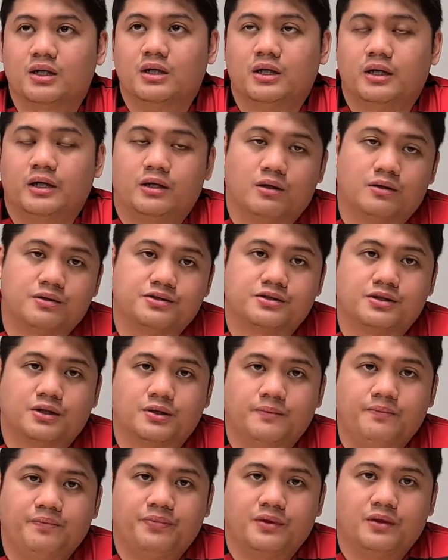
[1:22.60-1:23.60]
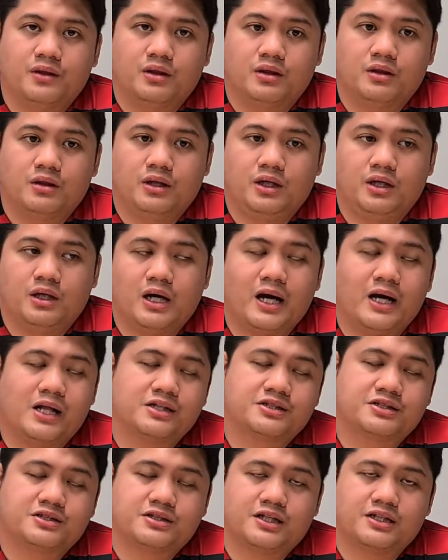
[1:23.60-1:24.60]
And also, the
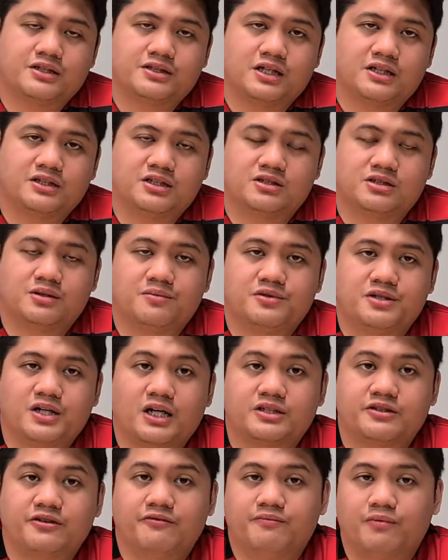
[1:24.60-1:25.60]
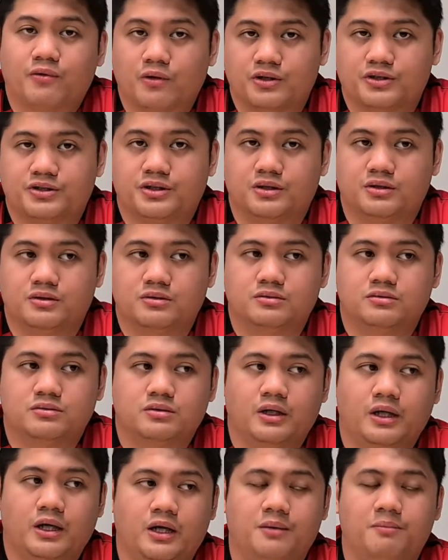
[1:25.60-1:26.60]
IELTS test has a subjective portion.
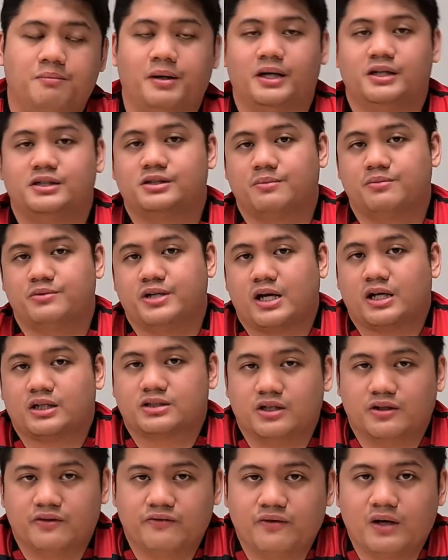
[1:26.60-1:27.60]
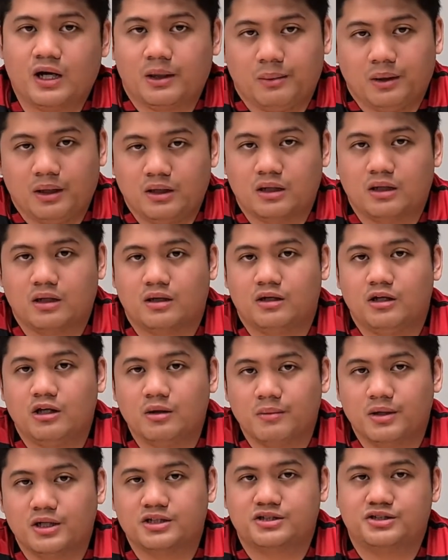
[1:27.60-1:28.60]
And by subjective, I mean that a
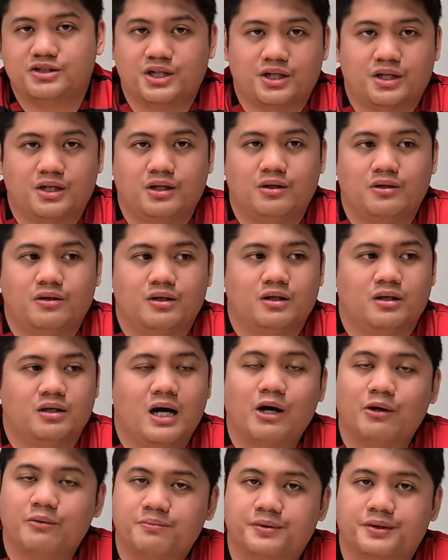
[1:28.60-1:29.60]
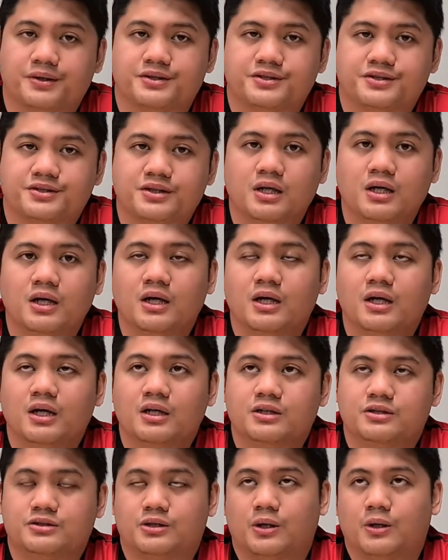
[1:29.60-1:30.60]
human is checking your
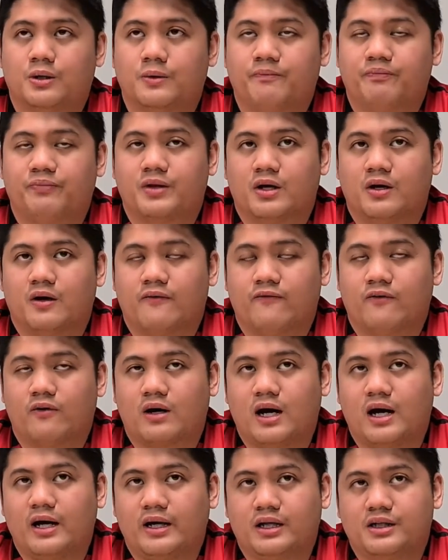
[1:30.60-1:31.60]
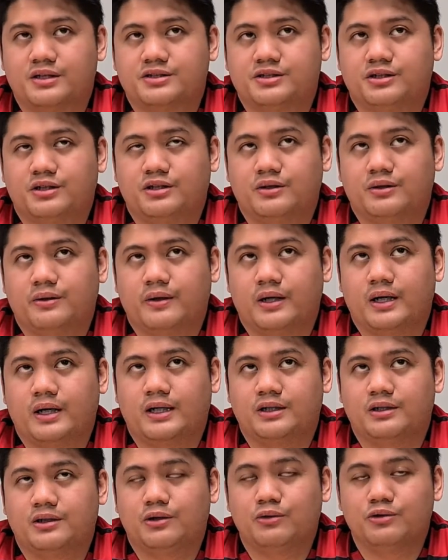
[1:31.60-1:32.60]
outputs. So for IELTS, you
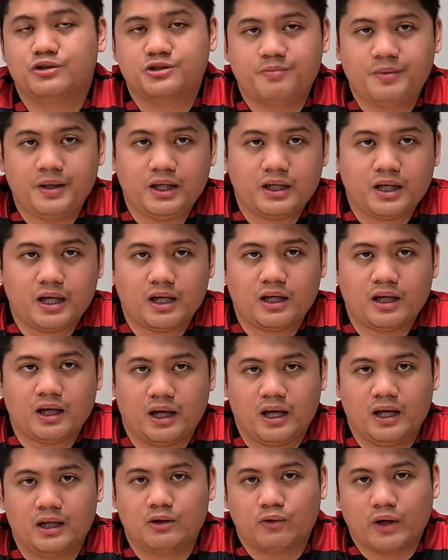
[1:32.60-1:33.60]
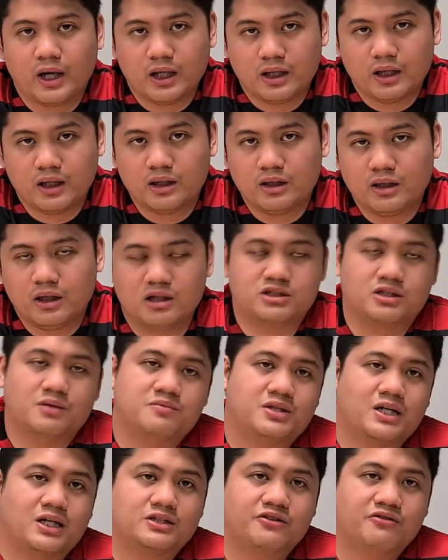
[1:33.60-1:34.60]
do speaking and writing in a
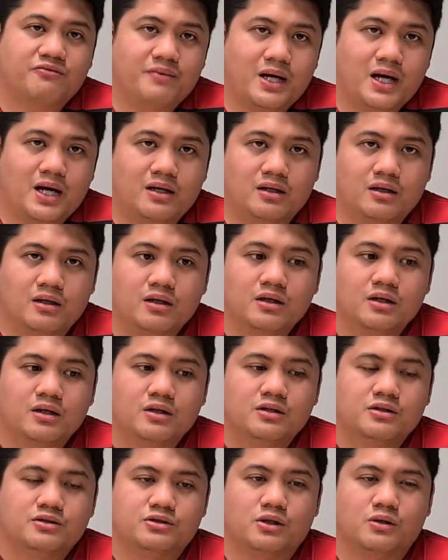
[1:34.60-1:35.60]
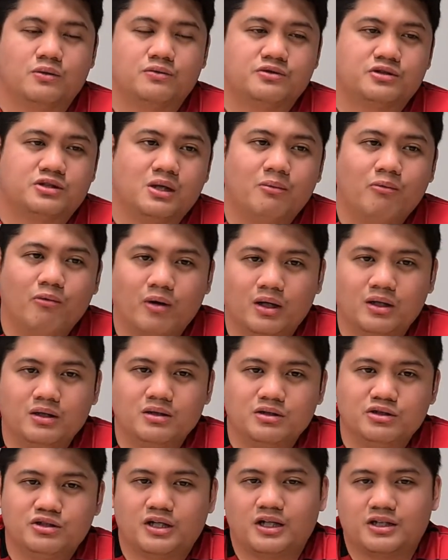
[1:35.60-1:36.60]
subjective manner. So
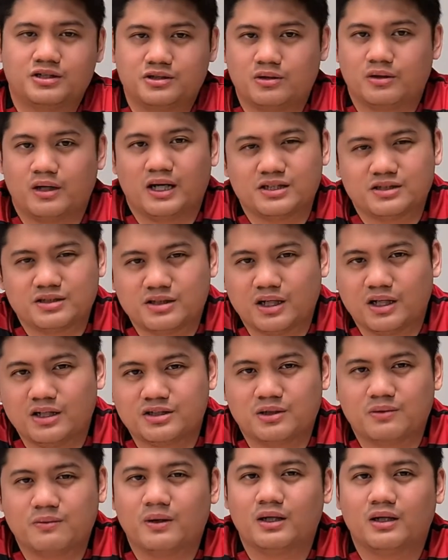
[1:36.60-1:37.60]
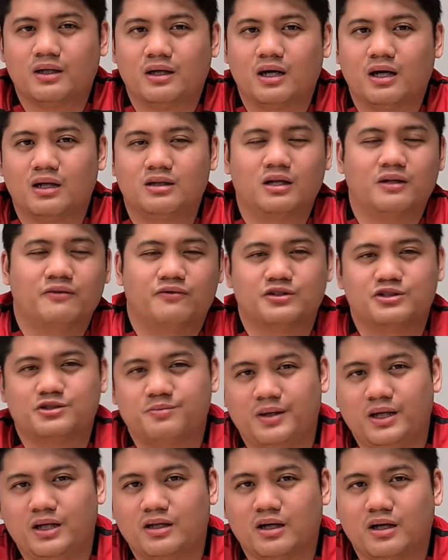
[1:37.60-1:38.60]
someone checks your essays and whatnot, and for
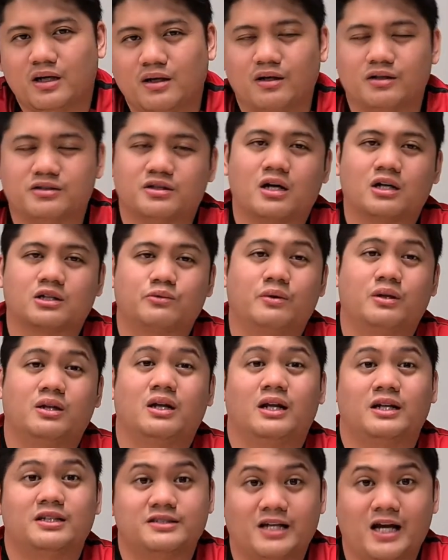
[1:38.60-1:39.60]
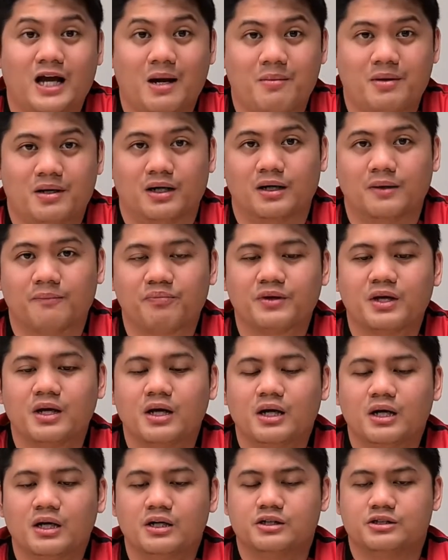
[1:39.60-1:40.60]
speaking, you talk with an examiner.
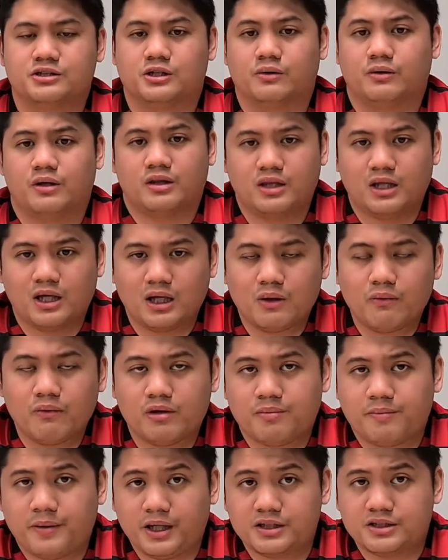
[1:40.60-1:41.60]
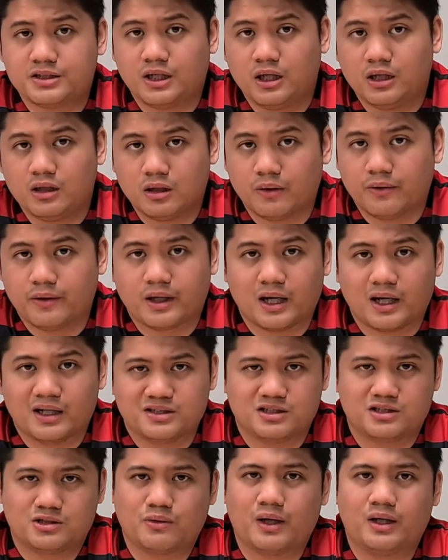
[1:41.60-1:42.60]
So the thing with PTE though, you
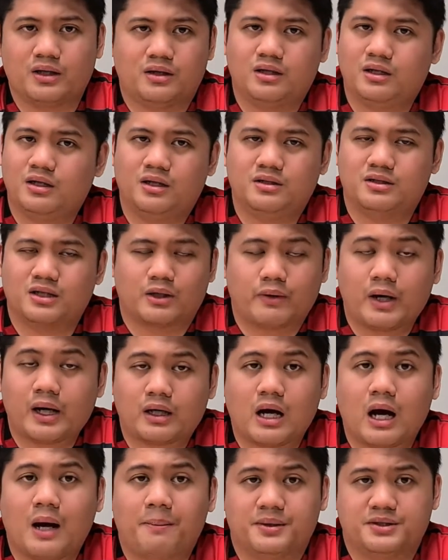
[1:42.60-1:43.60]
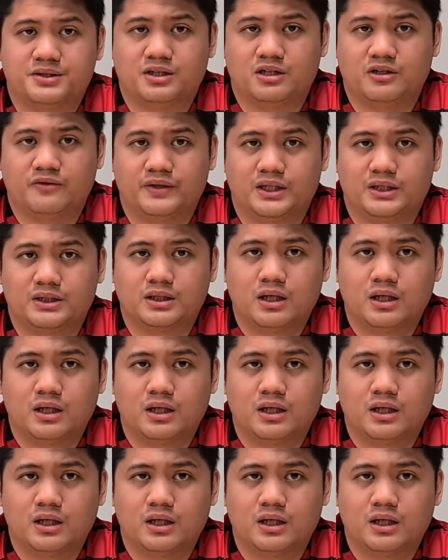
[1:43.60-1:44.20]
guys, is quite the direct opposite of it.